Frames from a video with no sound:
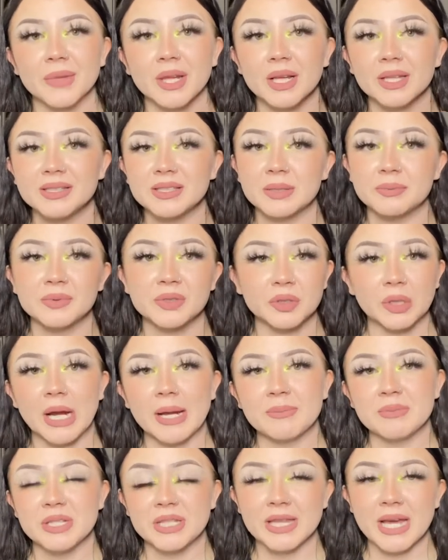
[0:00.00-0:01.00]

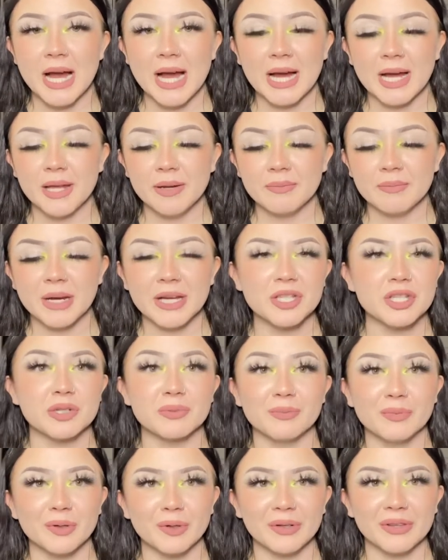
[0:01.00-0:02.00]
subscribe to that much
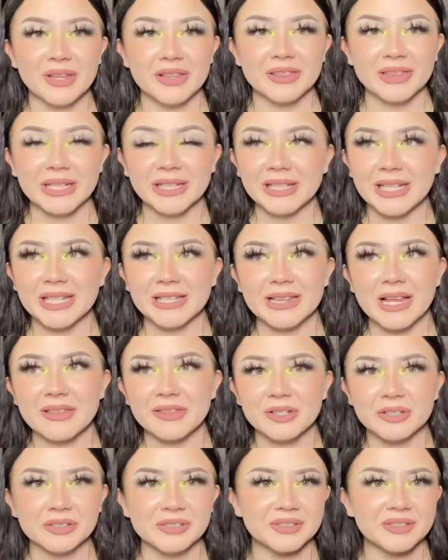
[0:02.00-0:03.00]
more than thinking that
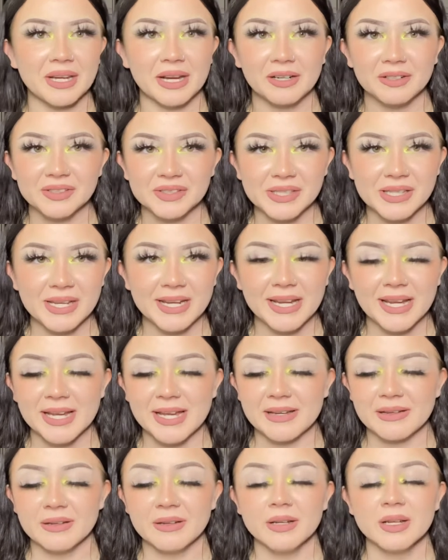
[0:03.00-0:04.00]
there's scarcity
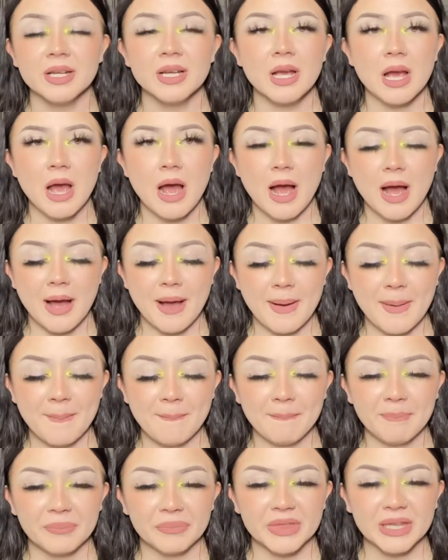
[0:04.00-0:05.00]
and
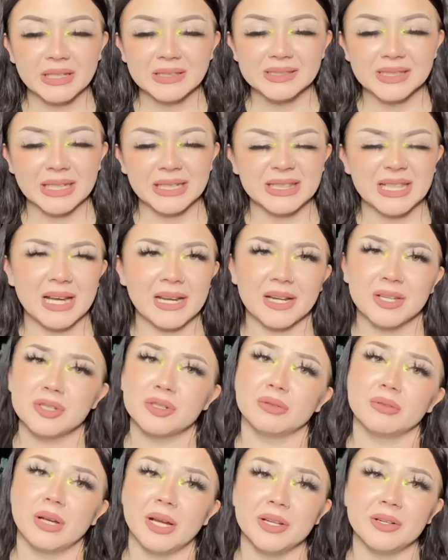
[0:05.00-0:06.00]
um things like that. I
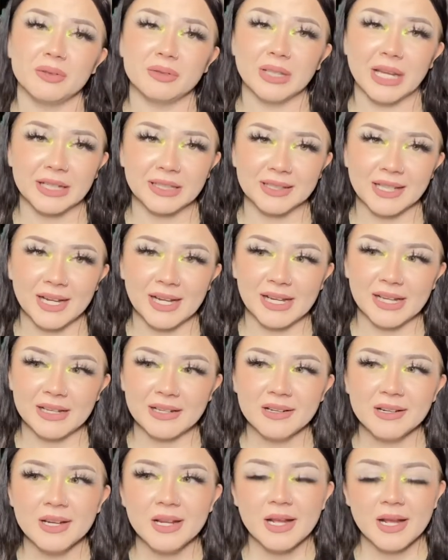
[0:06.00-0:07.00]
don't I don't like that.
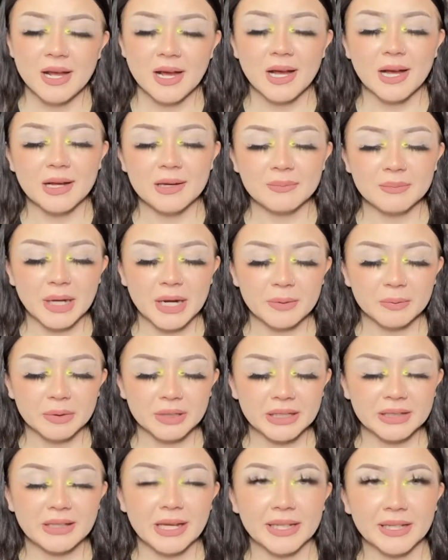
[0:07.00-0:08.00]
um I
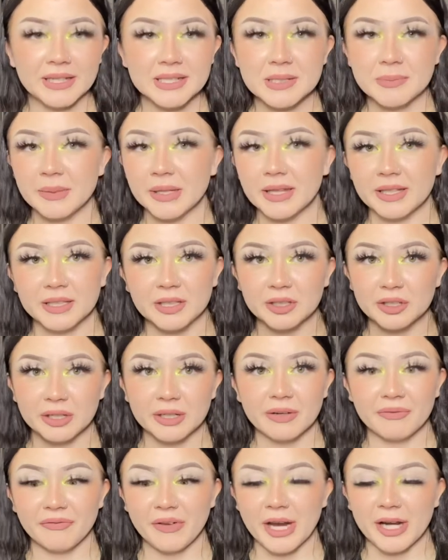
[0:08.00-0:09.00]
really like it to be like a good
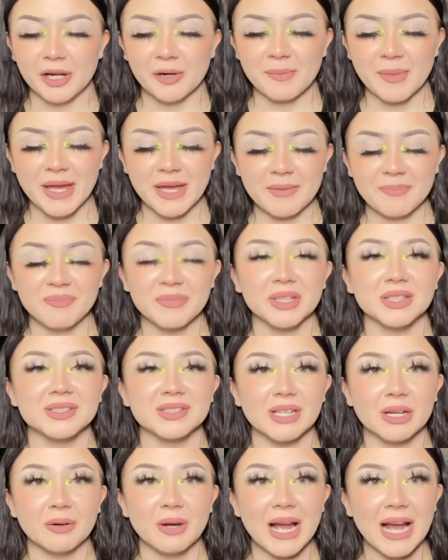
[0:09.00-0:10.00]
environment.
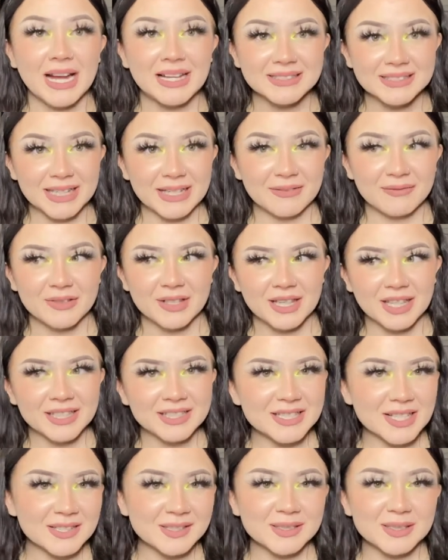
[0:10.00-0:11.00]
So as I've clicked
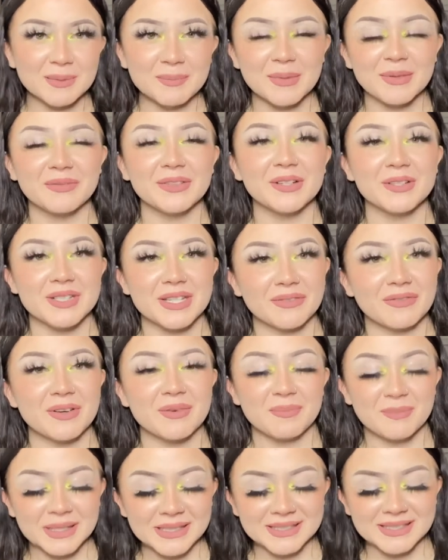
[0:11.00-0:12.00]
on some of your
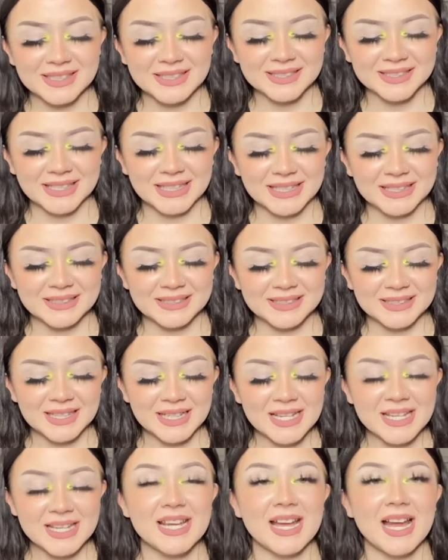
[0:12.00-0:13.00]
different businesses,
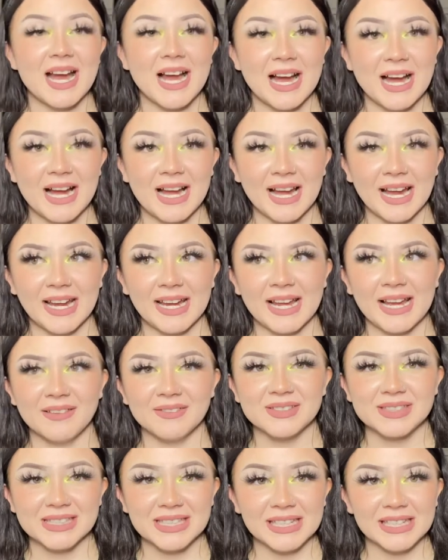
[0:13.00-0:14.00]
I have
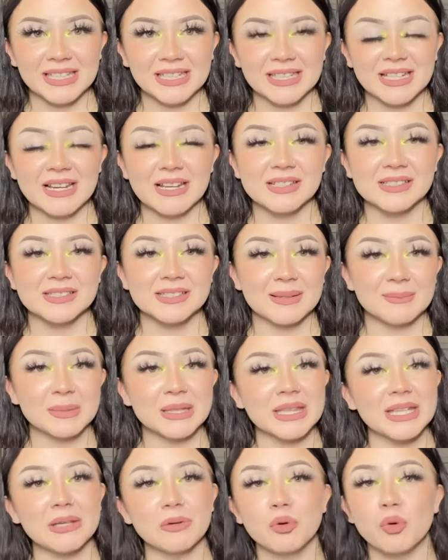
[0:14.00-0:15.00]
seen some of
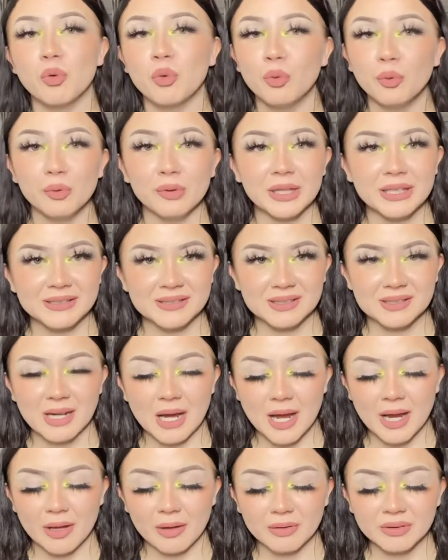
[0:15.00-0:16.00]
the coolest
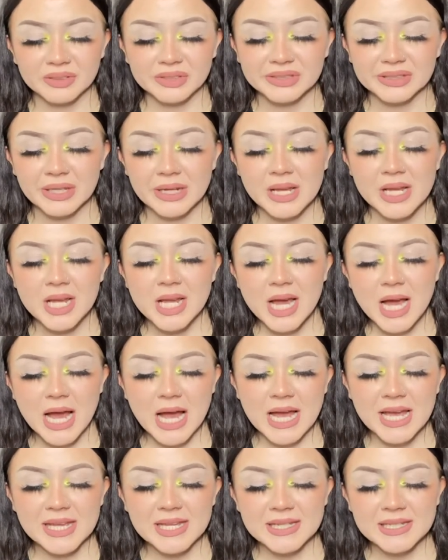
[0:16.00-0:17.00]
styles,
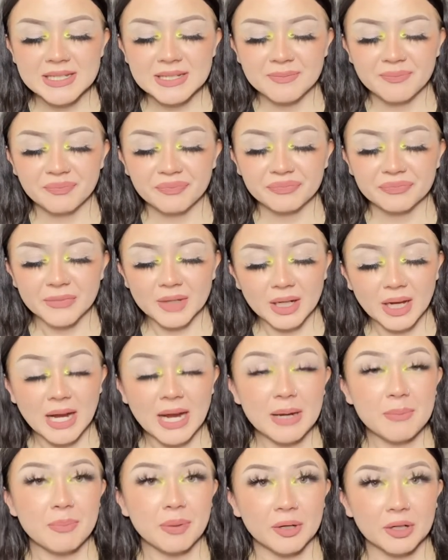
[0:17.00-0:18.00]
and
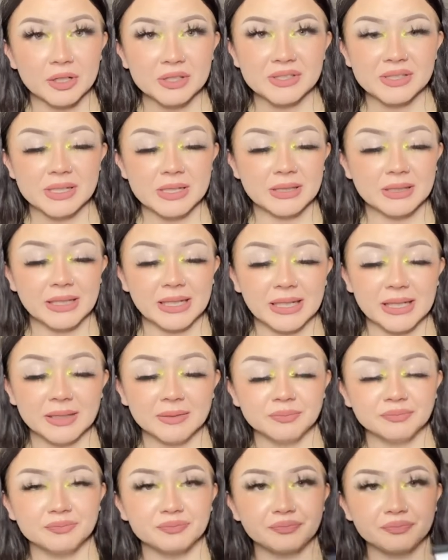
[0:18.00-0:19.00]
I personally
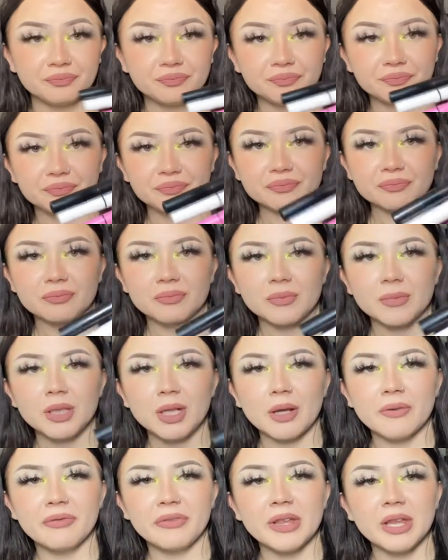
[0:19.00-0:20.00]

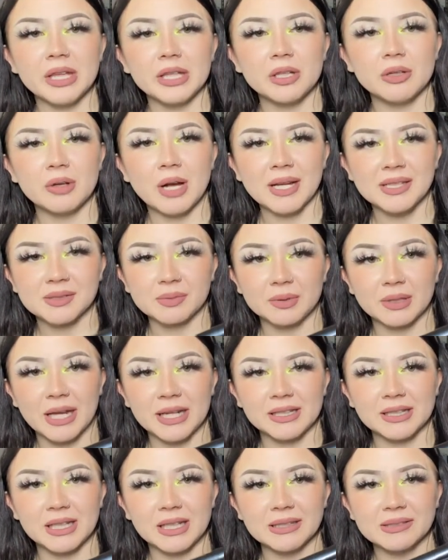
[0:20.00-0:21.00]
feel like you guys will
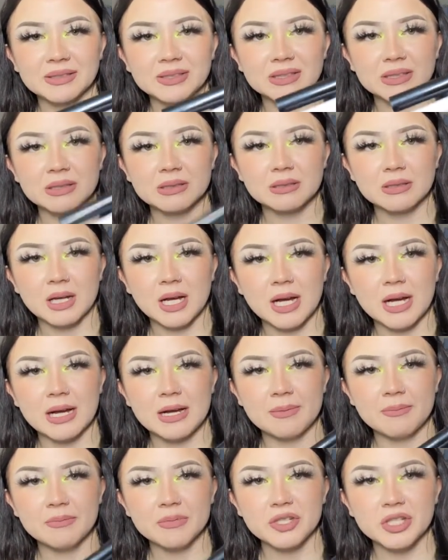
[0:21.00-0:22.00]
like these.
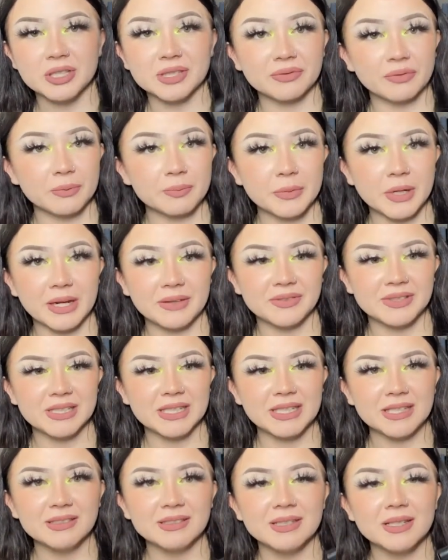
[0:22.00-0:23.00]
Um, just from what I've
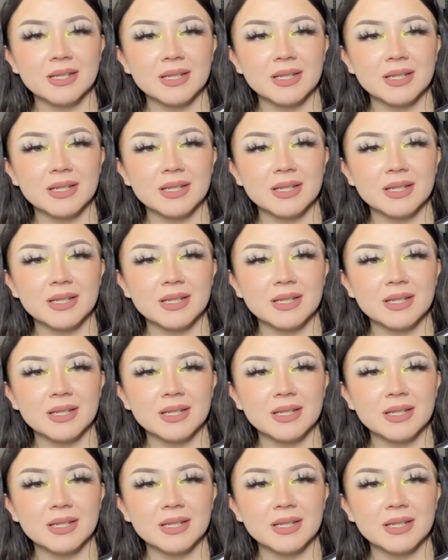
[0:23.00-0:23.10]
seen,